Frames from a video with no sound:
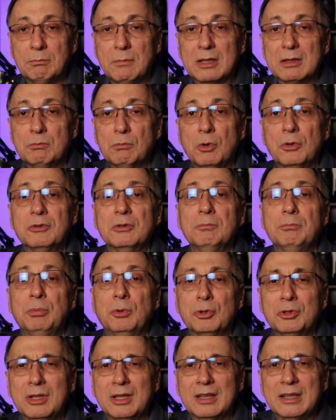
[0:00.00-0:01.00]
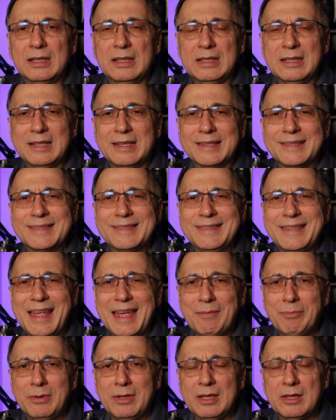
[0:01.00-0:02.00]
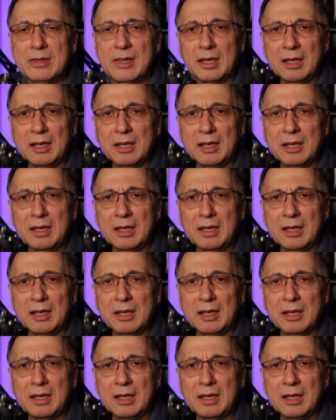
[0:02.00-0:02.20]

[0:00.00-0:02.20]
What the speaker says: but most importantly, it's snappy.